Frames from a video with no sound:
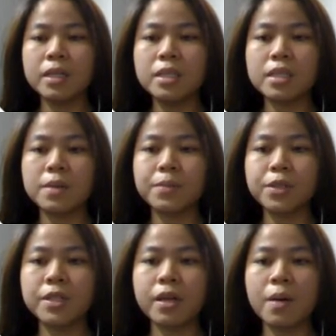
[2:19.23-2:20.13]
This
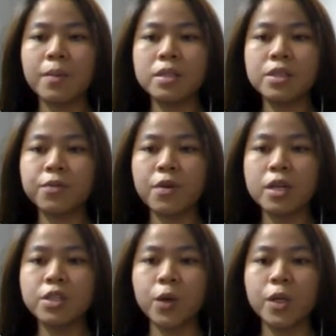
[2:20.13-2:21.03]
assumption helps us
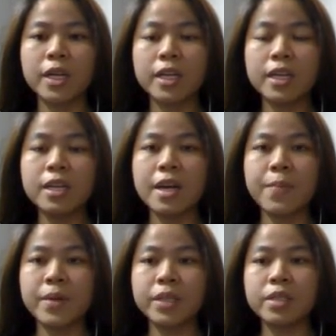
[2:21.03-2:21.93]
focus on the key
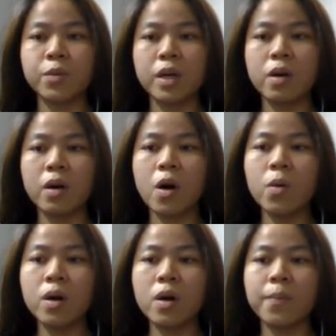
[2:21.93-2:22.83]
dynamics without
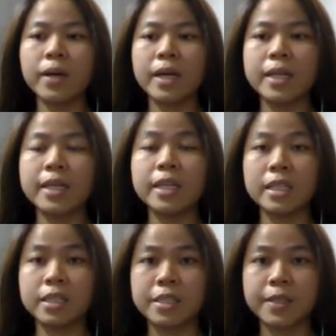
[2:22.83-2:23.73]

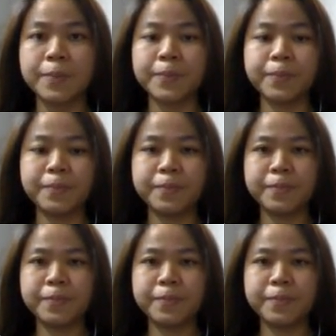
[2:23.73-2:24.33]
overcomplicating the system.